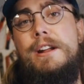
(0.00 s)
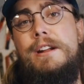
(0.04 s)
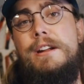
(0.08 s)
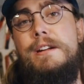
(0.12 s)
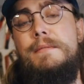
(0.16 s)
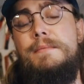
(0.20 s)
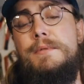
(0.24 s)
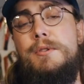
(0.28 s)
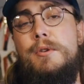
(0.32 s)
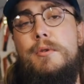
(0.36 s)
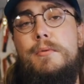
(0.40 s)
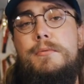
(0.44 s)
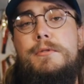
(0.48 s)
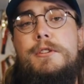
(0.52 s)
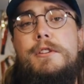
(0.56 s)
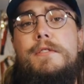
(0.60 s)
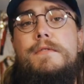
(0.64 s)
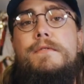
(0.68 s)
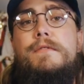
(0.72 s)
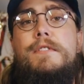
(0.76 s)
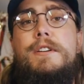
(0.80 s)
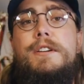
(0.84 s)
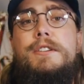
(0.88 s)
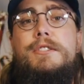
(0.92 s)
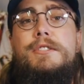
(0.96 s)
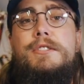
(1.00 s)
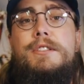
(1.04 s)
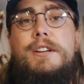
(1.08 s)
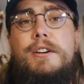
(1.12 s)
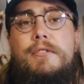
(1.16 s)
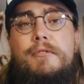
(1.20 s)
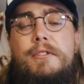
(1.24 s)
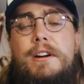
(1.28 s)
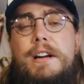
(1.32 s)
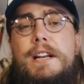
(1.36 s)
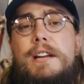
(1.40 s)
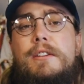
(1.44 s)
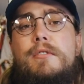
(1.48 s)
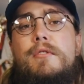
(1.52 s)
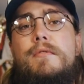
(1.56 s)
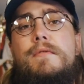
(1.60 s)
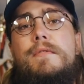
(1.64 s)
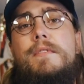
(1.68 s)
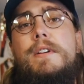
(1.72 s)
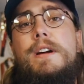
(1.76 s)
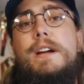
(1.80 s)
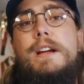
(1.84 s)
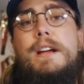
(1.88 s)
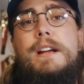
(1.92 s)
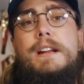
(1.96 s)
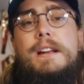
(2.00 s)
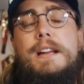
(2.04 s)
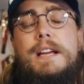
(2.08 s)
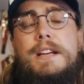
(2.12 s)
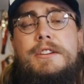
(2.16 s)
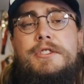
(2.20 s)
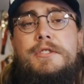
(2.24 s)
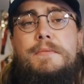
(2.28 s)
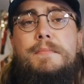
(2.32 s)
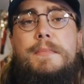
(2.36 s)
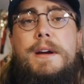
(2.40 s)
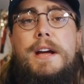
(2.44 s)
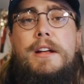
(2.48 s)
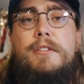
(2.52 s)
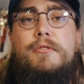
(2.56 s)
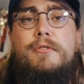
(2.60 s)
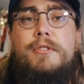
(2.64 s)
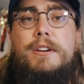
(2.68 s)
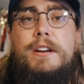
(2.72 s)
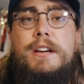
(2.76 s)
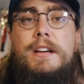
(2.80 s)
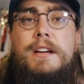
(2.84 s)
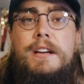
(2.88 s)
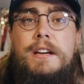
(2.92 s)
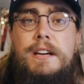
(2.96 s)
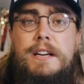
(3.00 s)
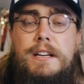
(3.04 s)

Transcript: an absorption fridge directly off a leisure battery,